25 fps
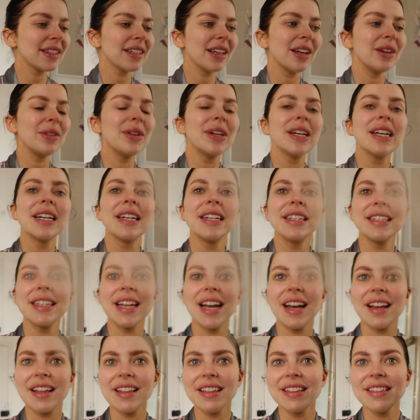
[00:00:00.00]
So
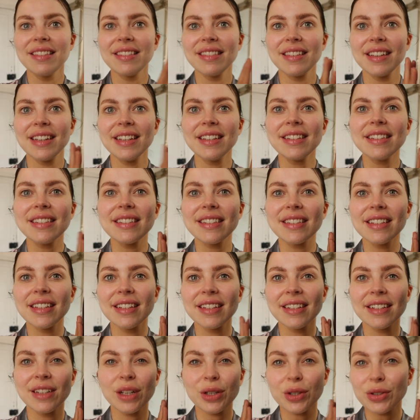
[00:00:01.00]
yeah, this,
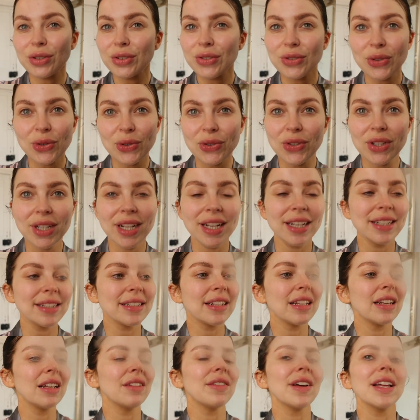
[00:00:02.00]
such a nice
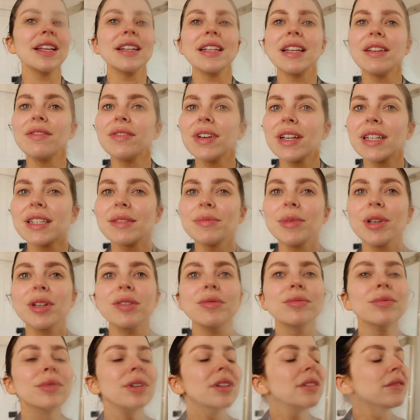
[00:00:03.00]
little
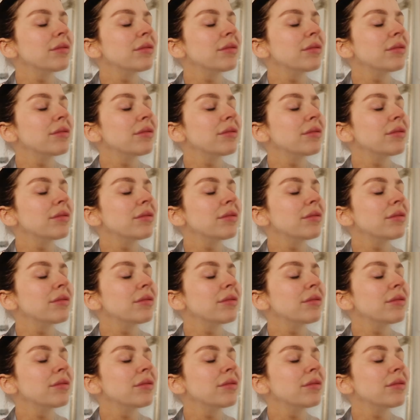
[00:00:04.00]
investment.